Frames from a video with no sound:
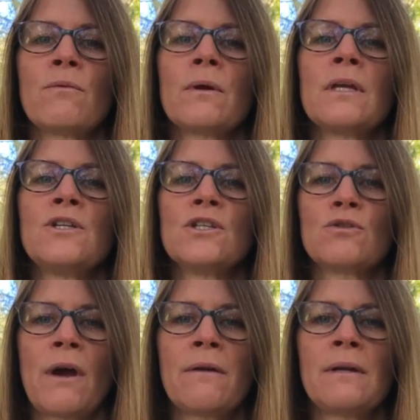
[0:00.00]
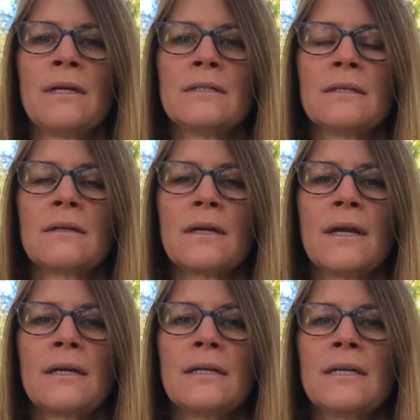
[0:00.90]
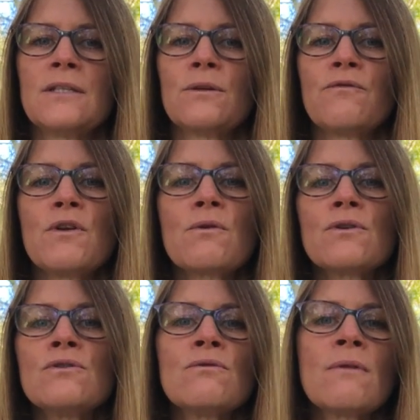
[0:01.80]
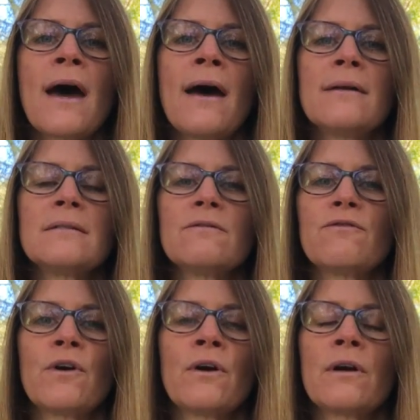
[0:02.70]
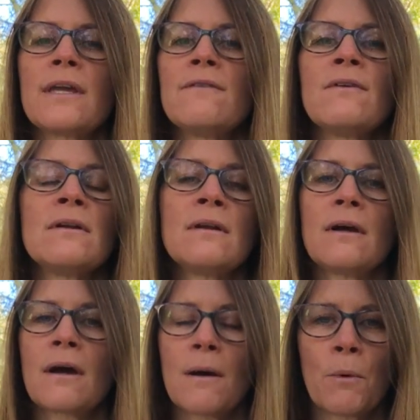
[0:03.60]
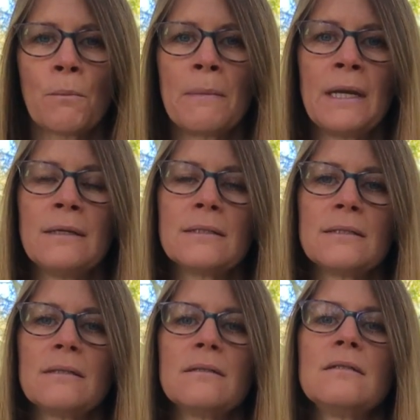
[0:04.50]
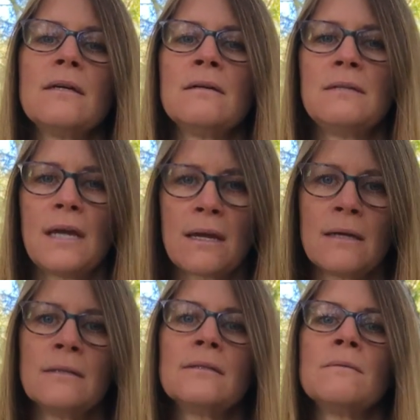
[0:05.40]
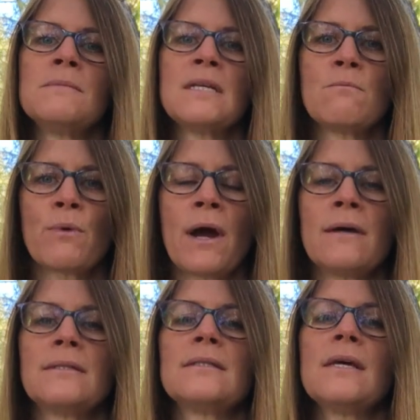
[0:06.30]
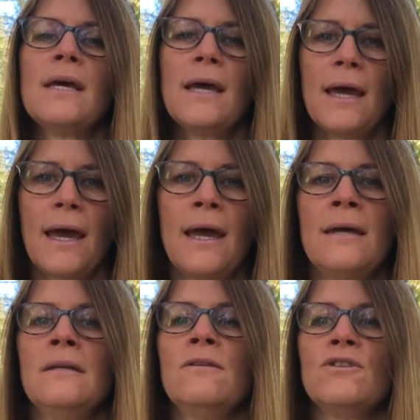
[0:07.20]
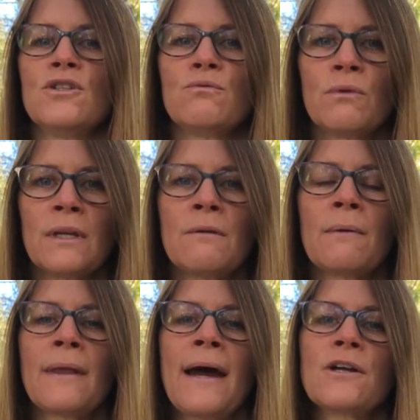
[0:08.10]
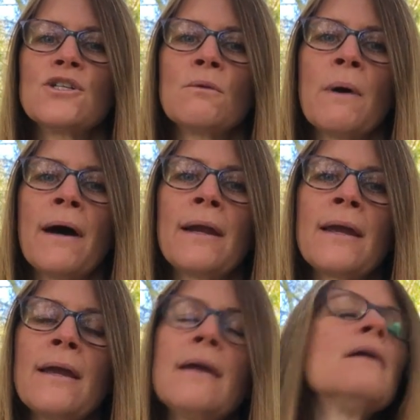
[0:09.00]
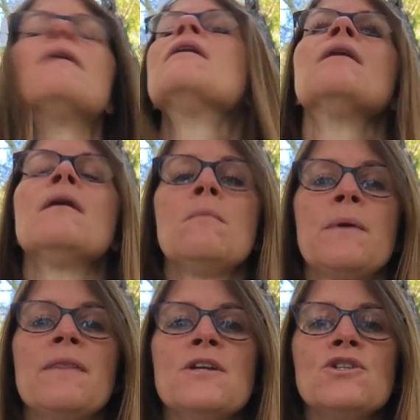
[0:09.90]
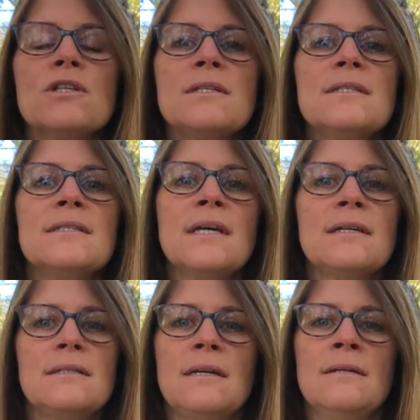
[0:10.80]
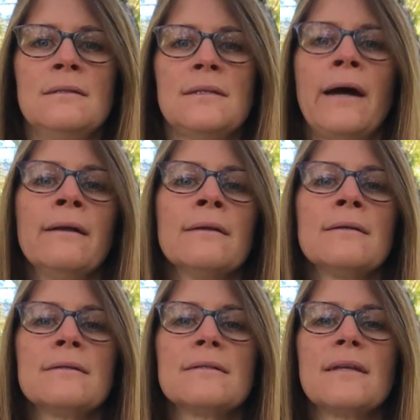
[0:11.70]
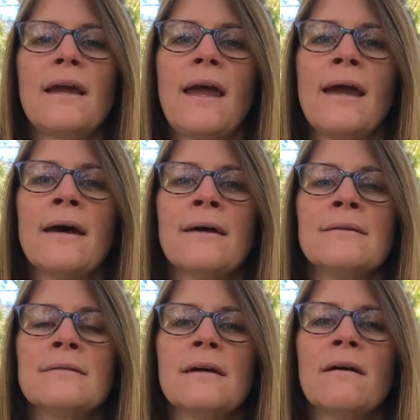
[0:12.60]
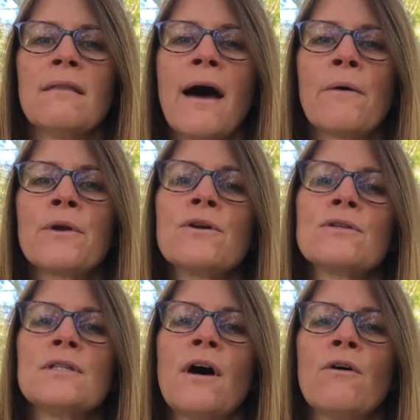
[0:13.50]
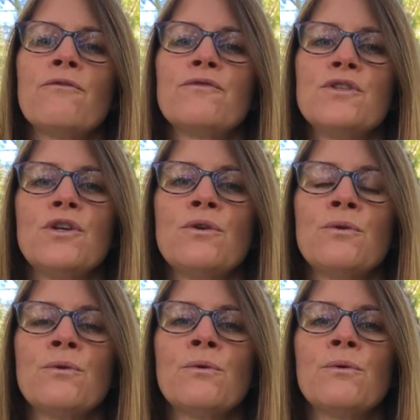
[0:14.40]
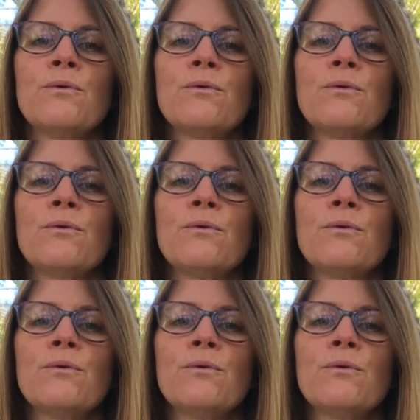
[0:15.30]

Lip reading: really just grounding us and connecting us. So if you can do that for even a couple minutes, to take in some deep breaths and just really relax your body, then just sit in silence and allow yourself to